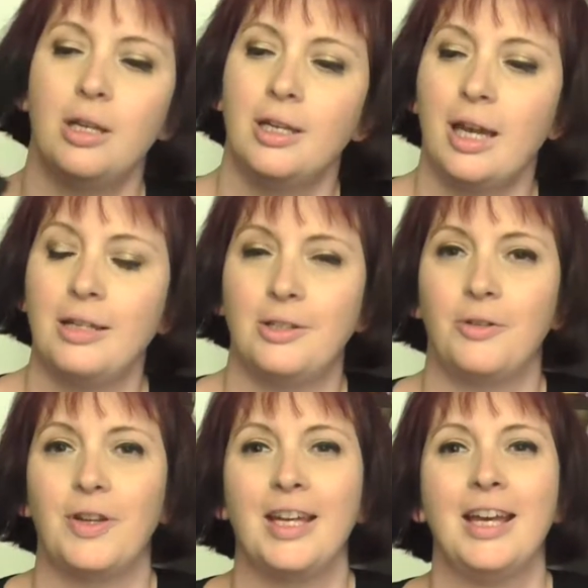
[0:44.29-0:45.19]
Hi
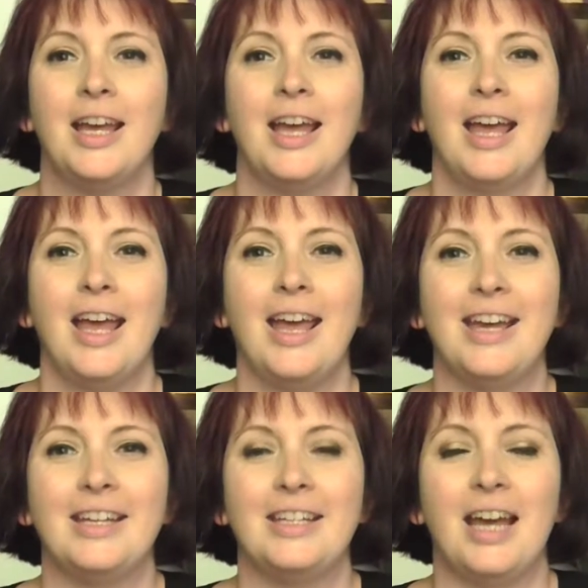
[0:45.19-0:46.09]
Sophie.
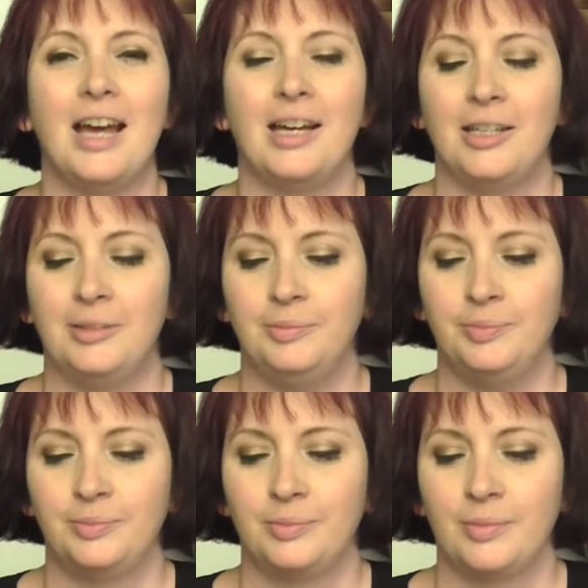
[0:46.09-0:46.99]
And
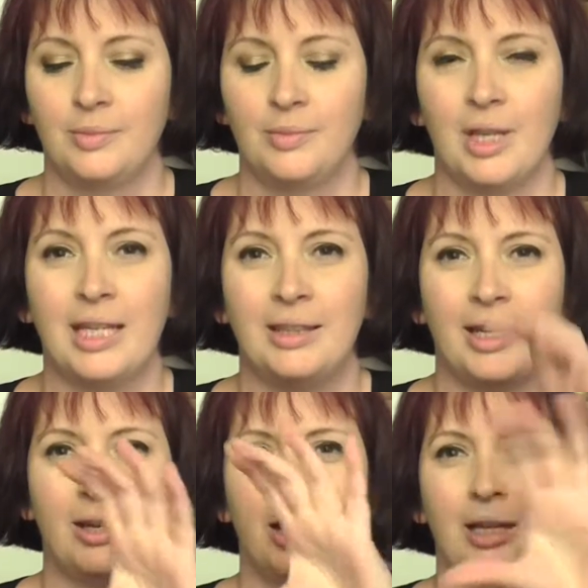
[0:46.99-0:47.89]
in
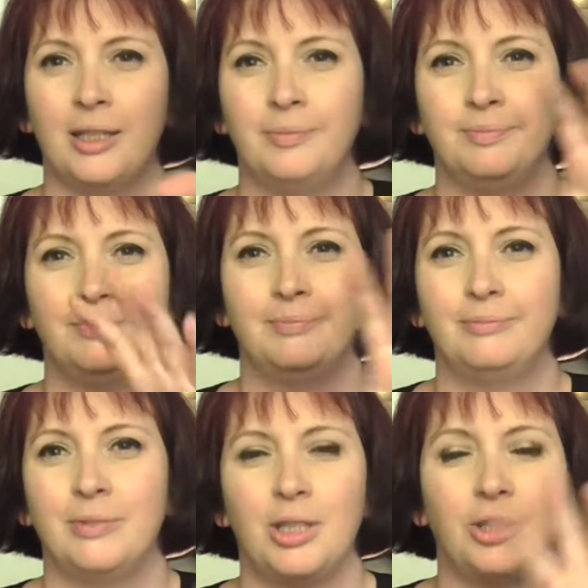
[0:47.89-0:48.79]
like a
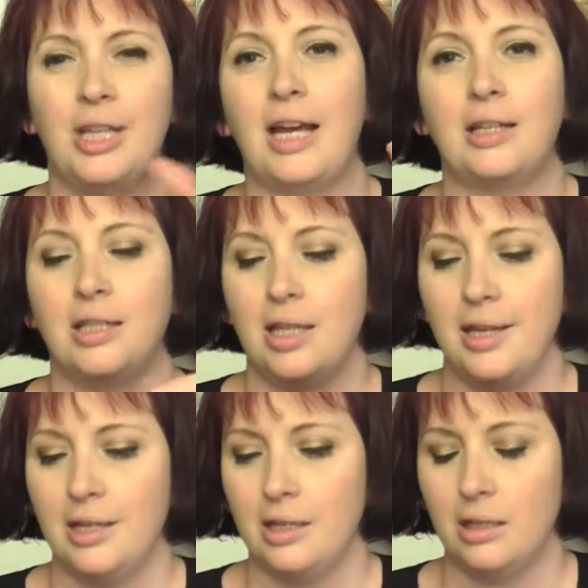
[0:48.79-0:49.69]
little text
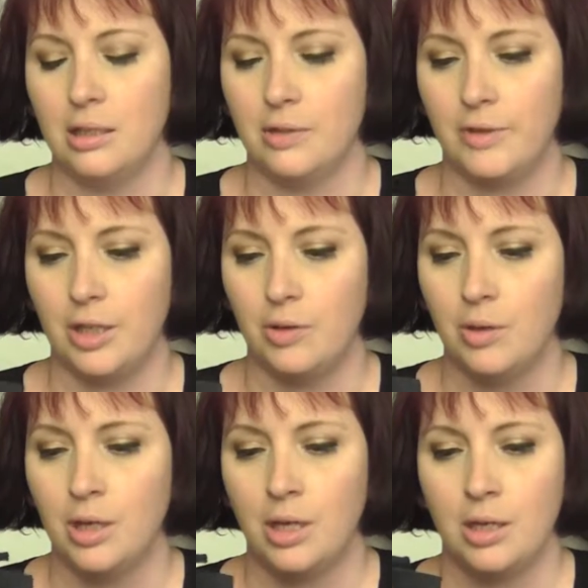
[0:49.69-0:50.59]
thing in this video,
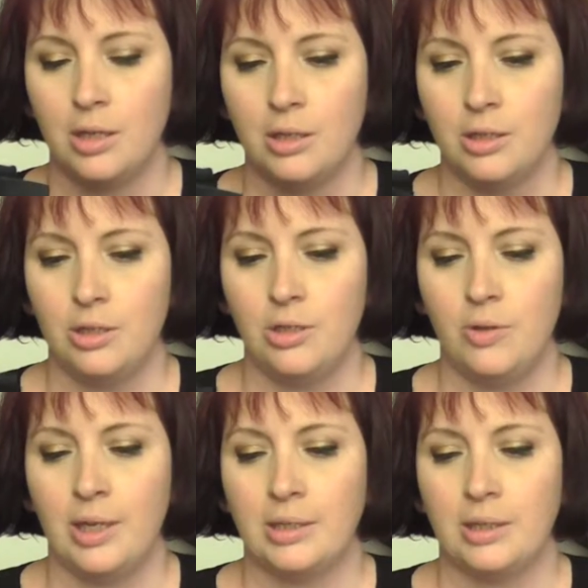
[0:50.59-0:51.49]
so
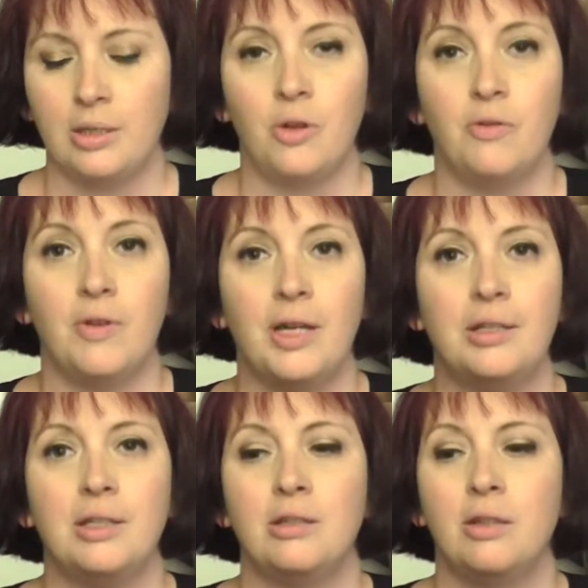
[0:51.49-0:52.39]
you guys can go
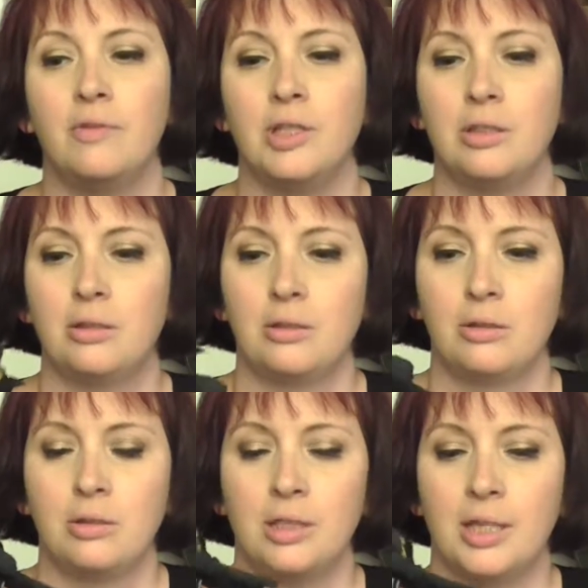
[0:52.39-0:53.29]
find these lovely
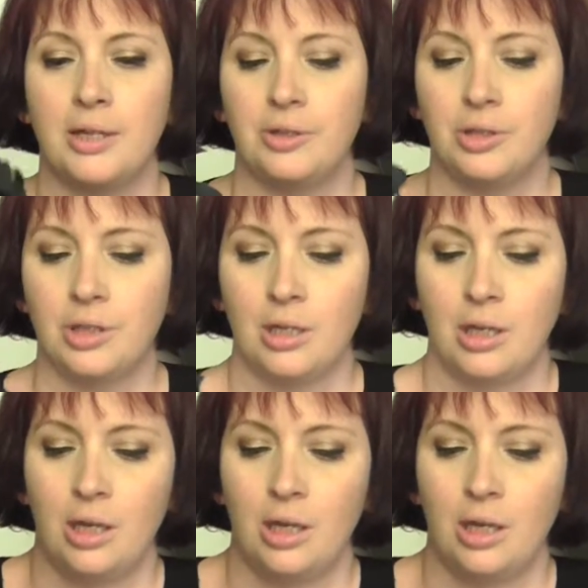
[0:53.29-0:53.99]
designers.